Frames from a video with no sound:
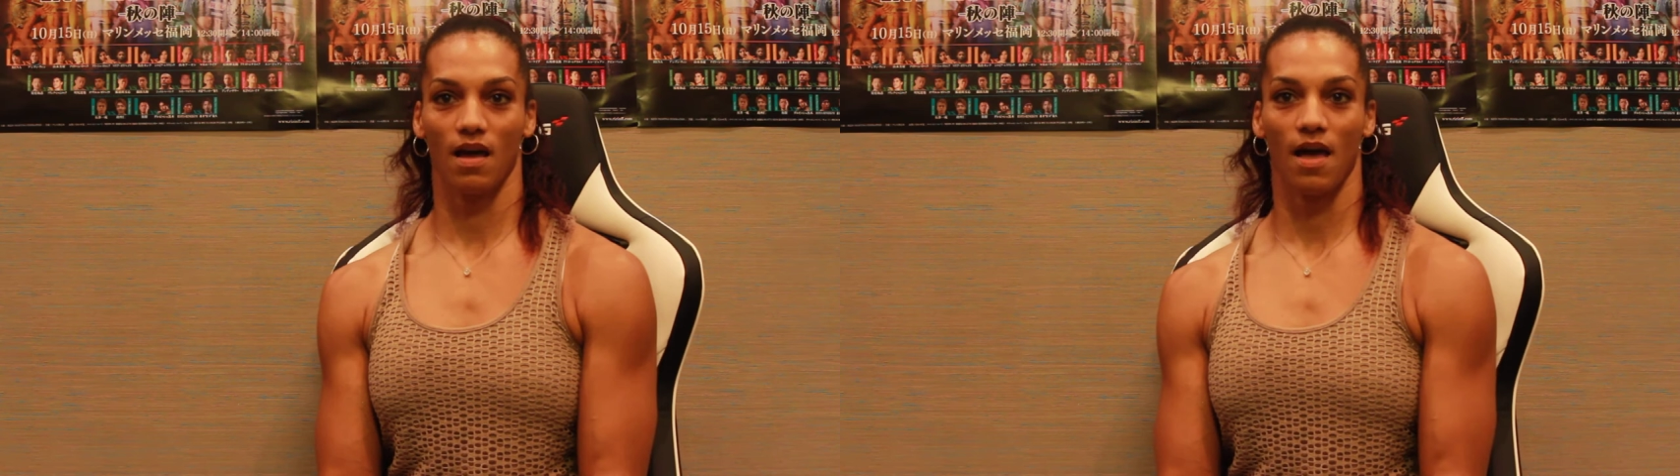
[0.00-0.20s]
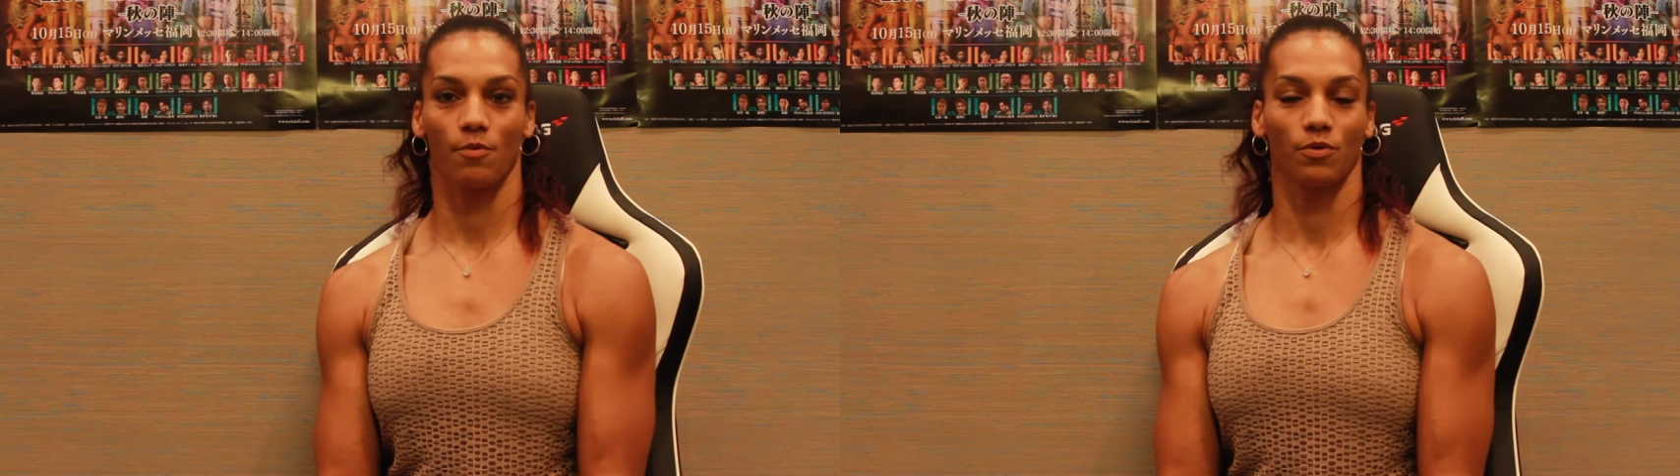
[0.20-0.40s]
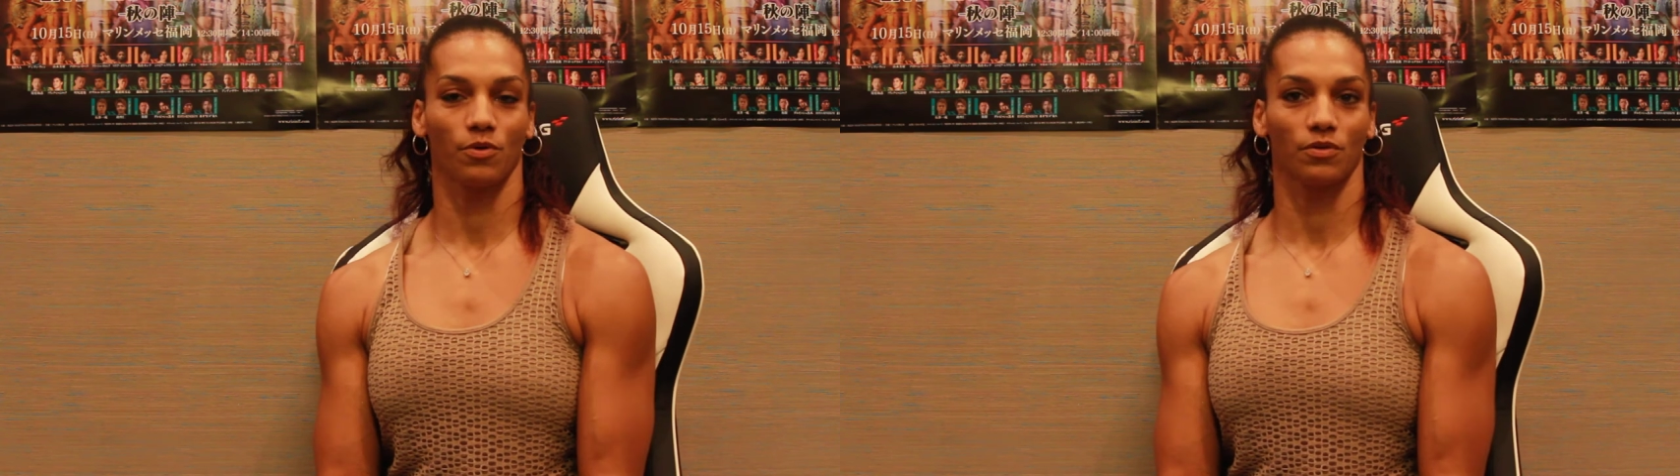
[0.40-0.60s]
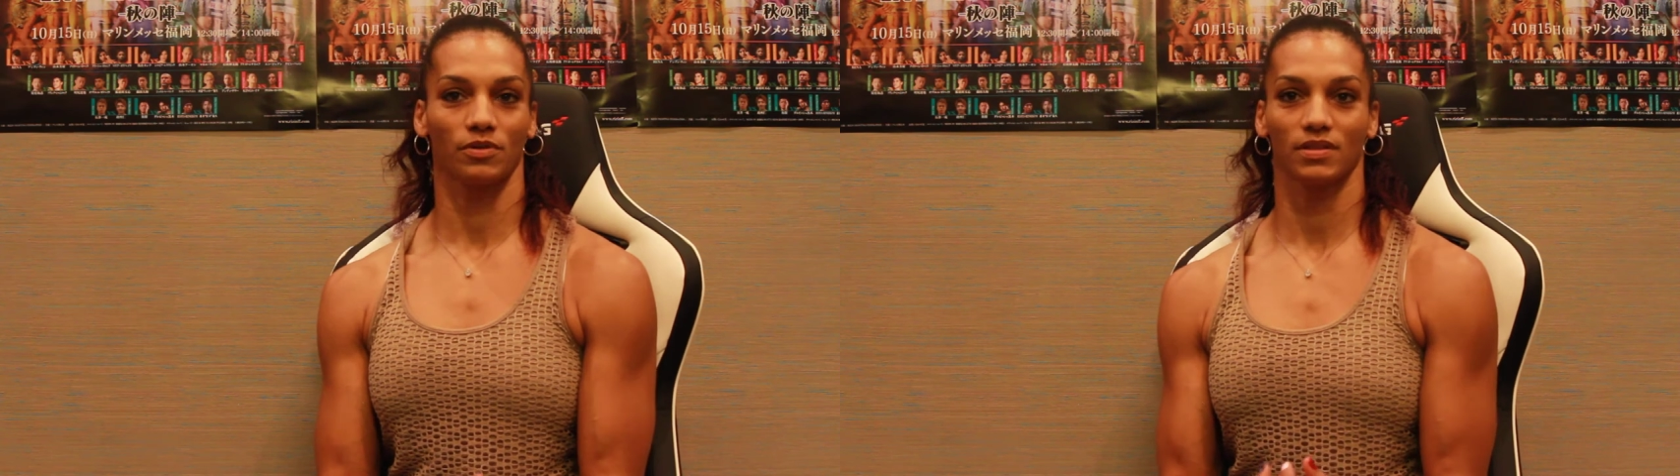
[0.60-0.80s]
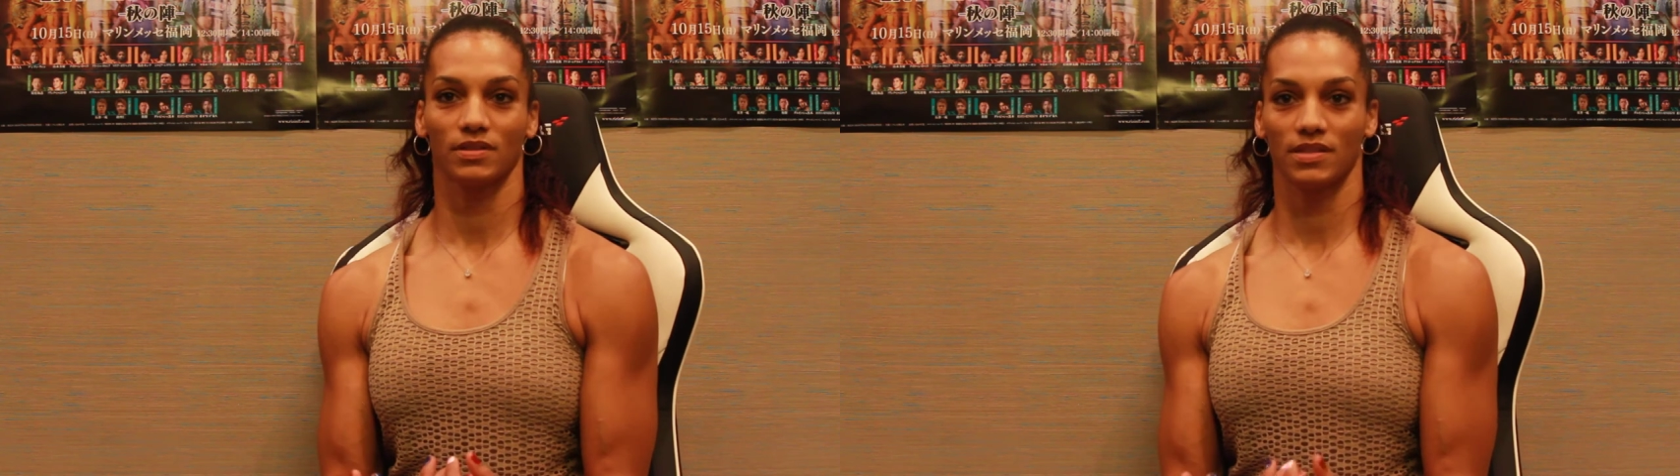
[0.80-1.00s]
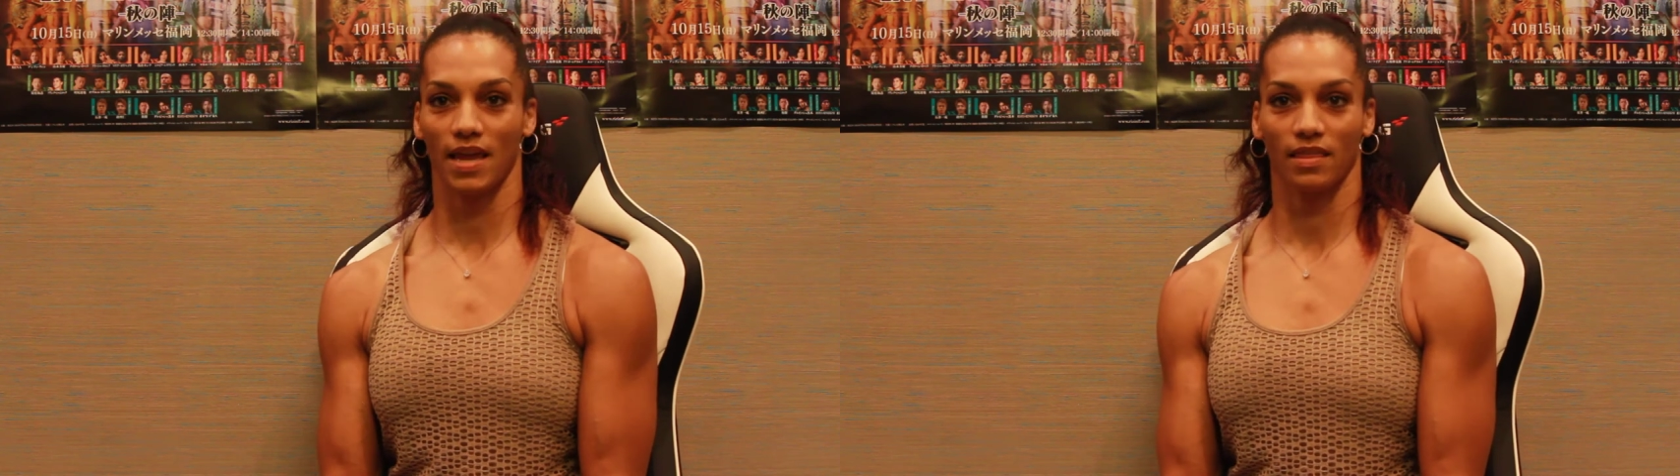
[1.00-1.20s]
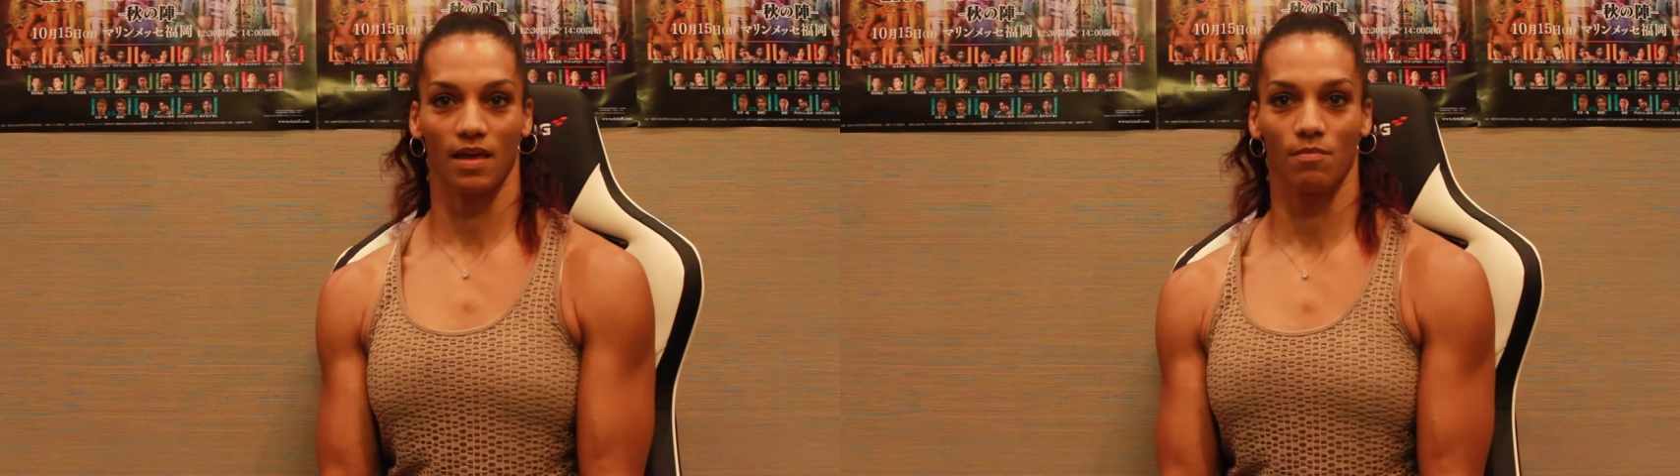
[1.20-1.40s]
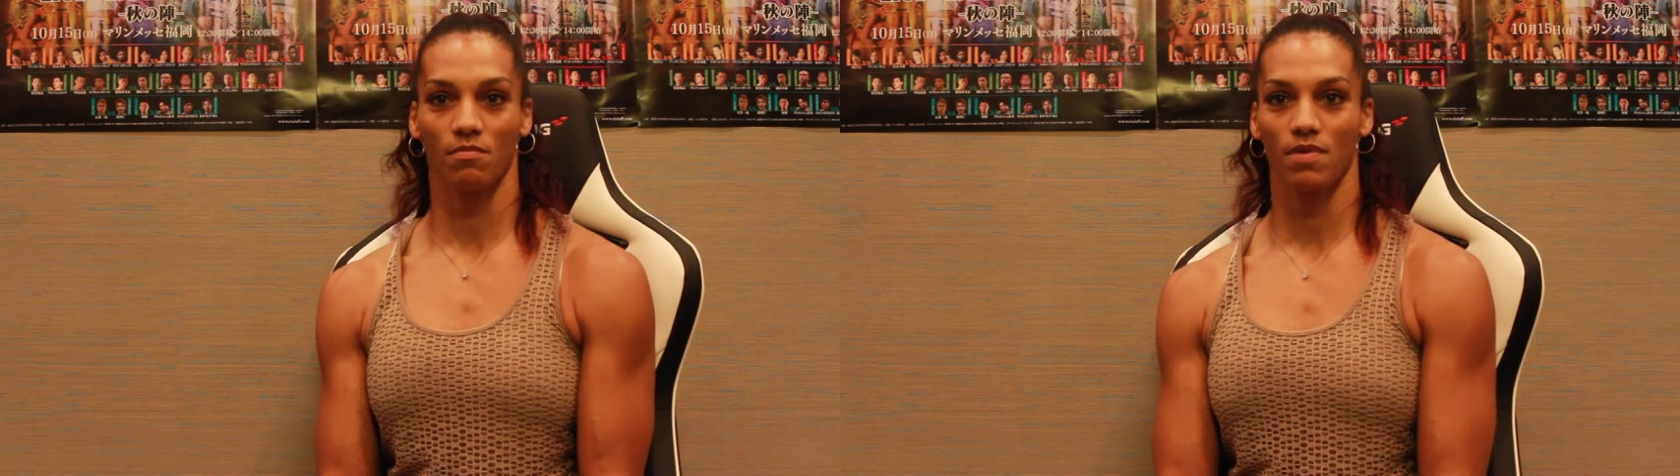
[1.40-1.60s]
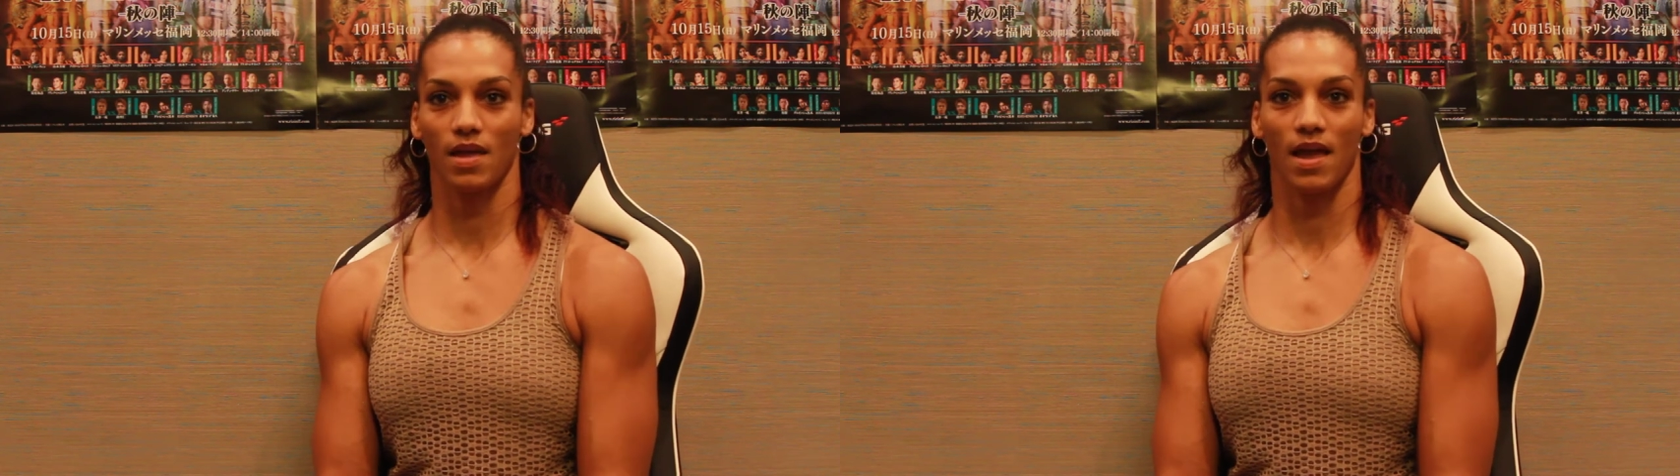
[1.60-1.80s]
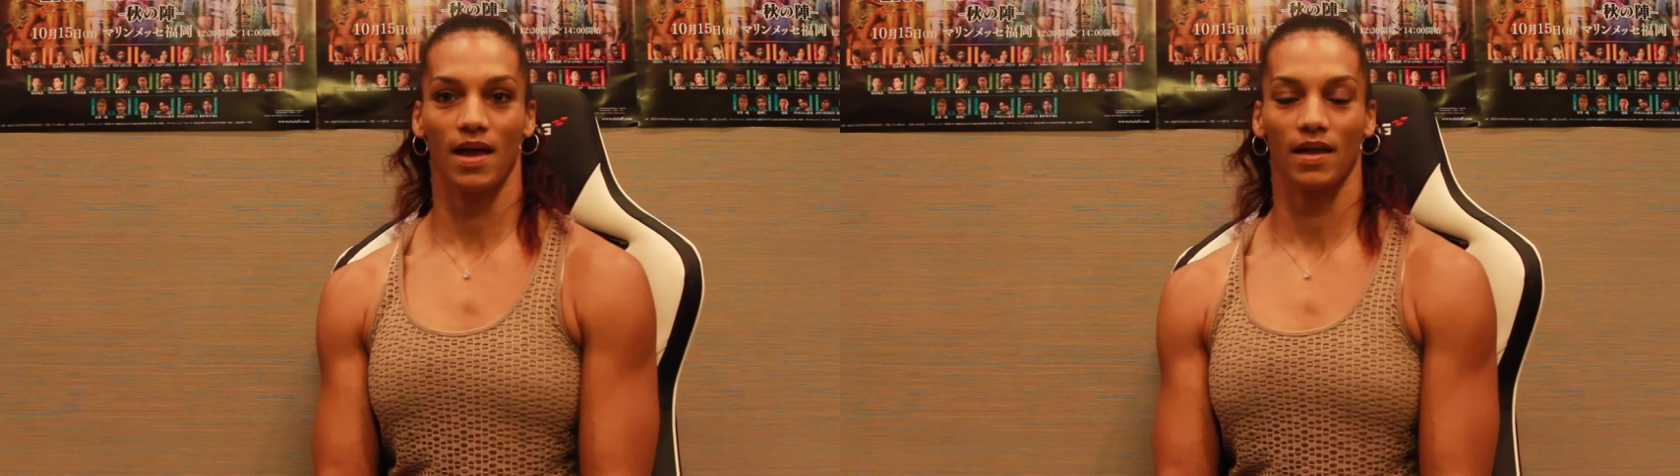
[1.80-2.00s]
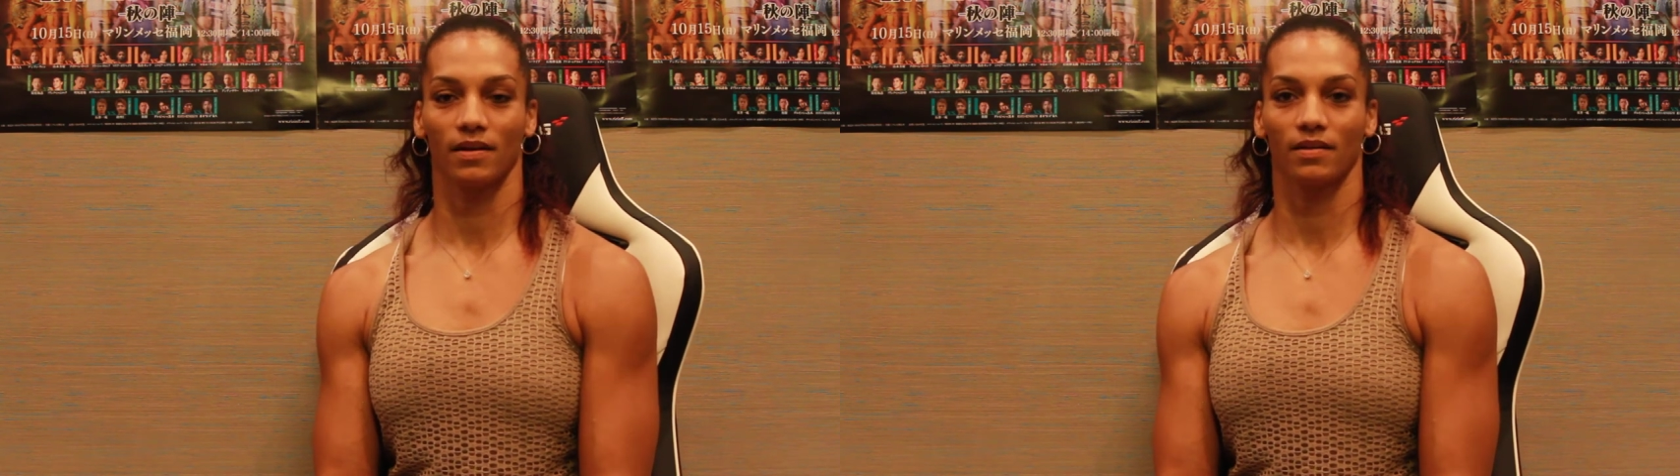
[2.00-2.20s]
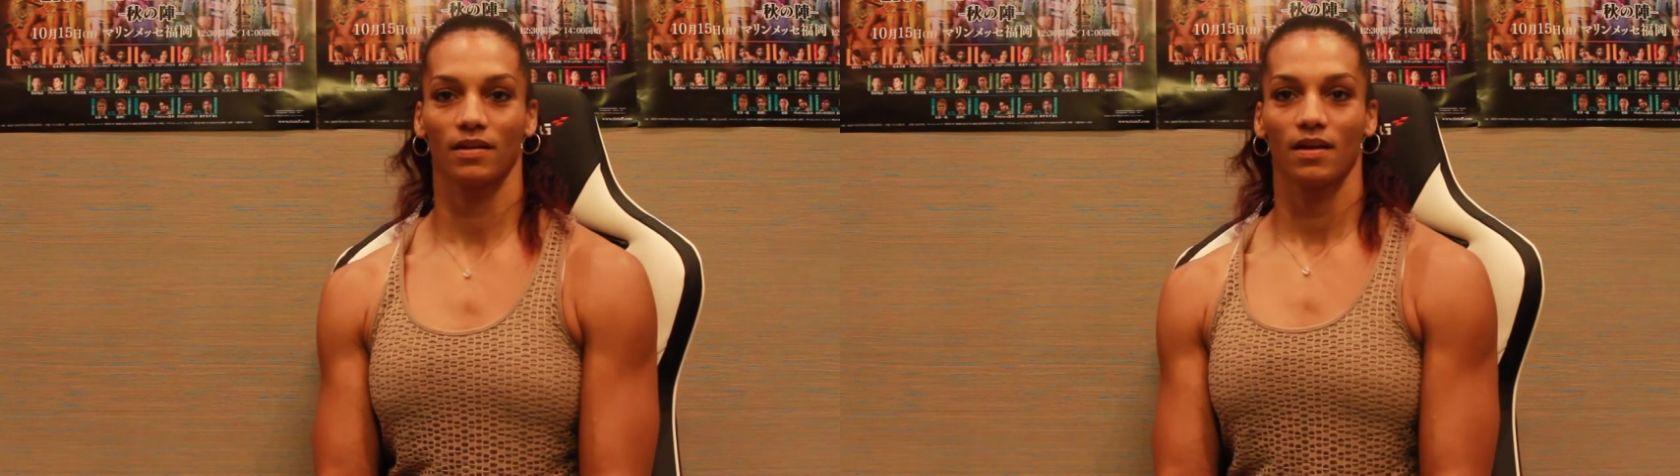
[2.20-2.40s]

I will take them and